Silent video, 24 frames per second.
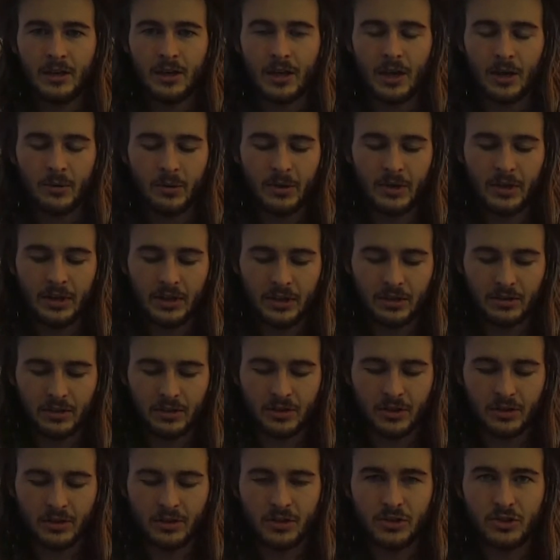I want to
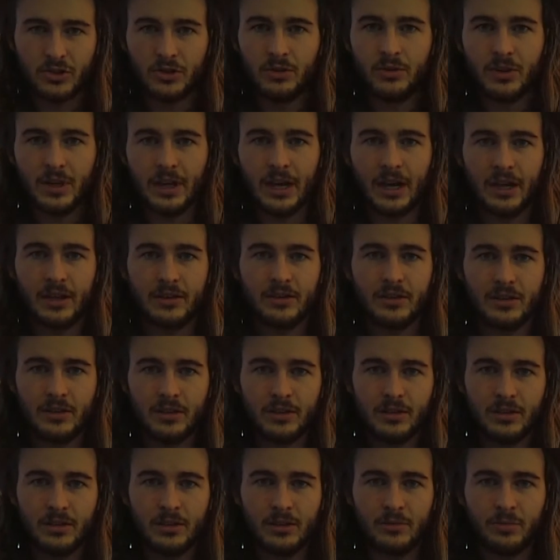encourage you guys
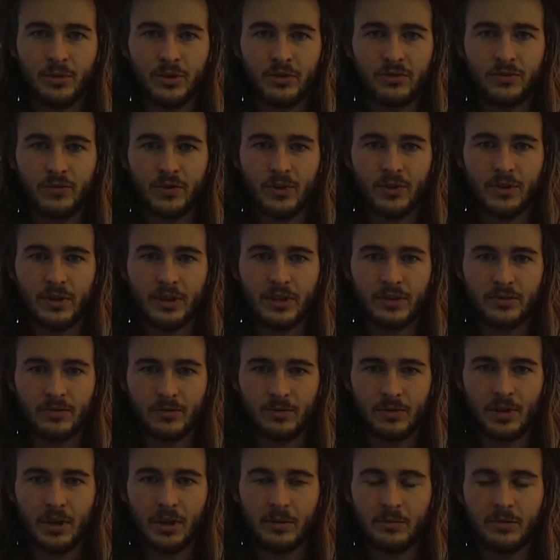to push forward
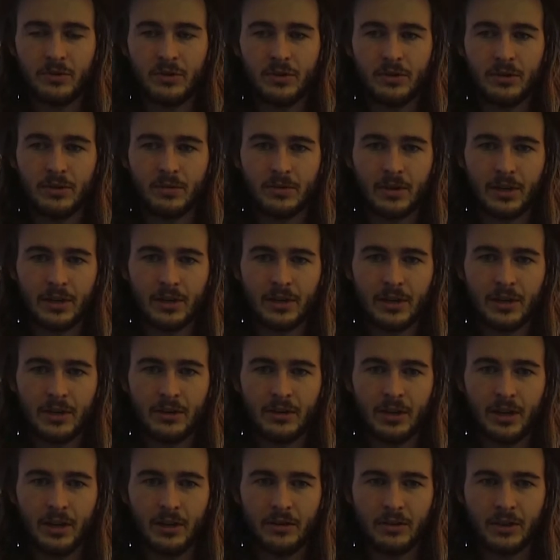as I'm doing right
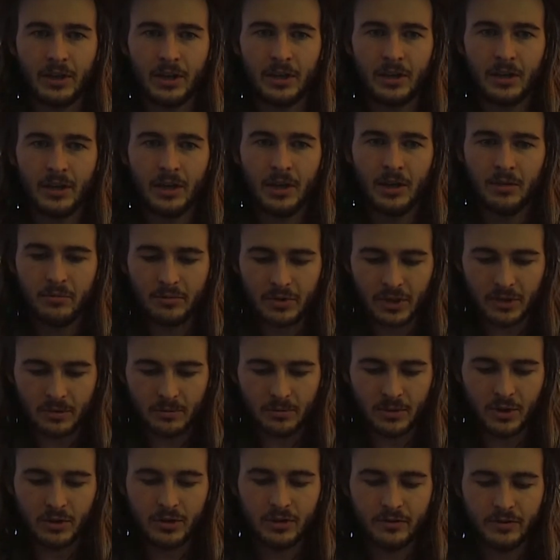now, and like
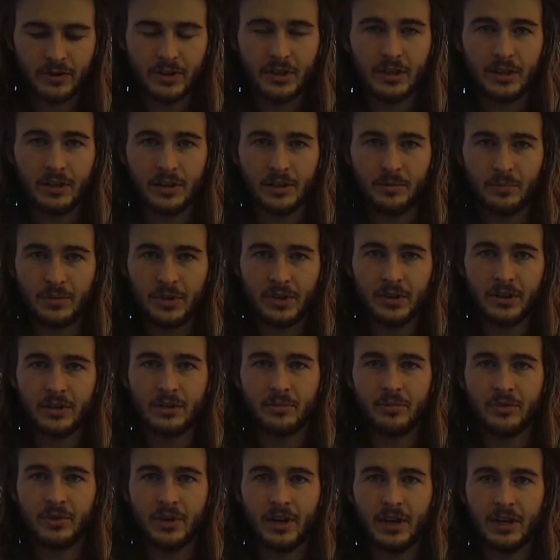being motivated than being
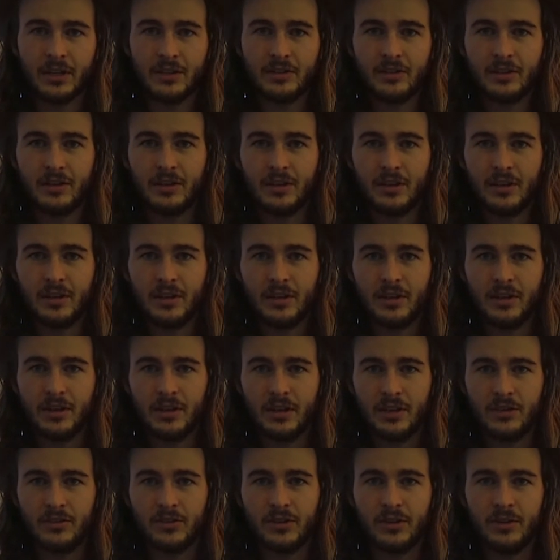depressed
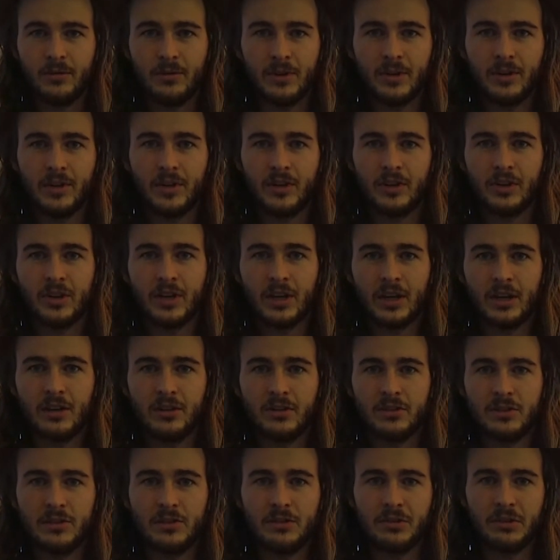and sitting around at your
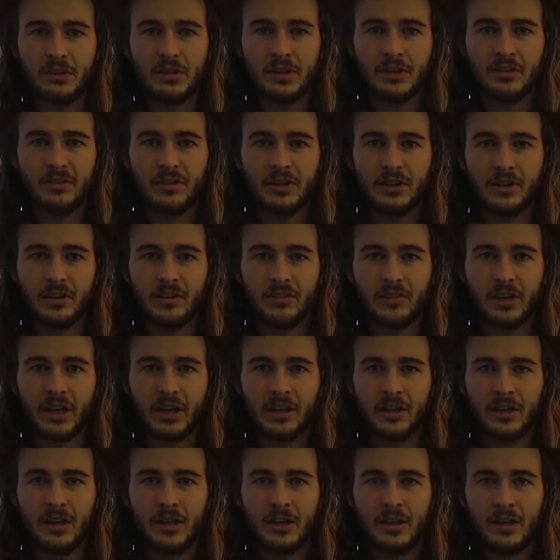house doing nothing. It's
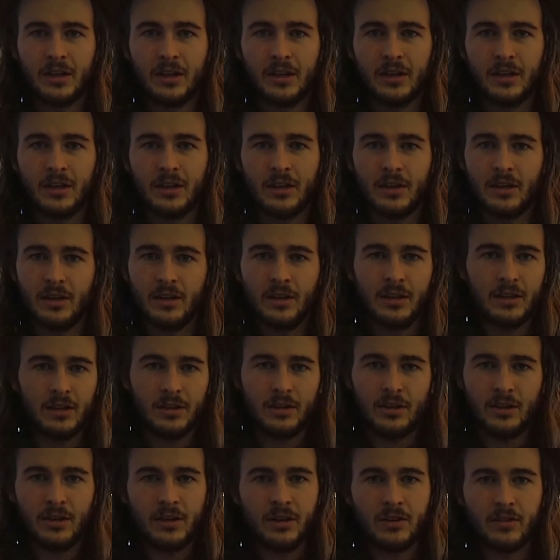like,
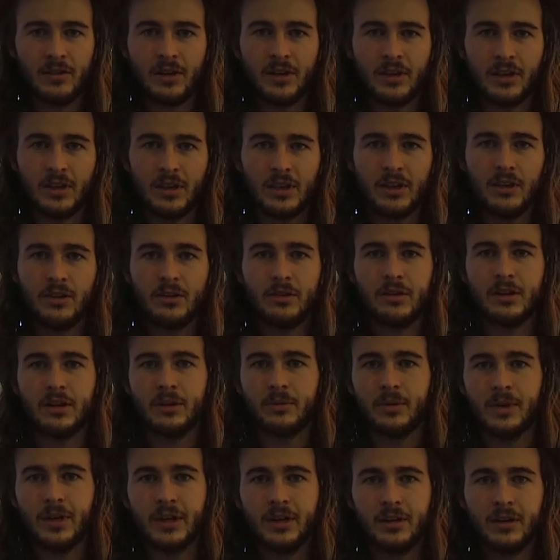it's not gonna get you
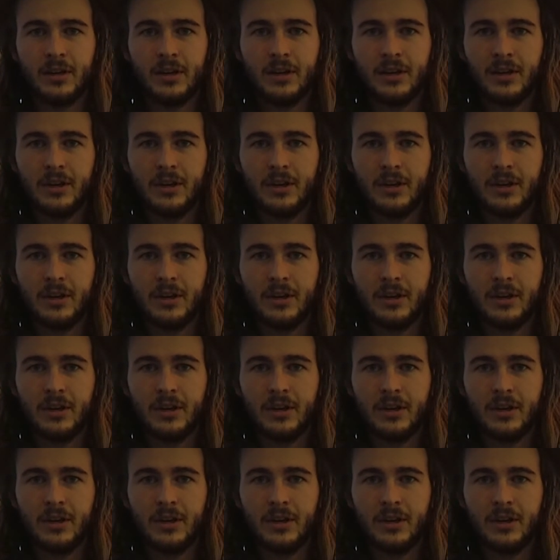anywhere.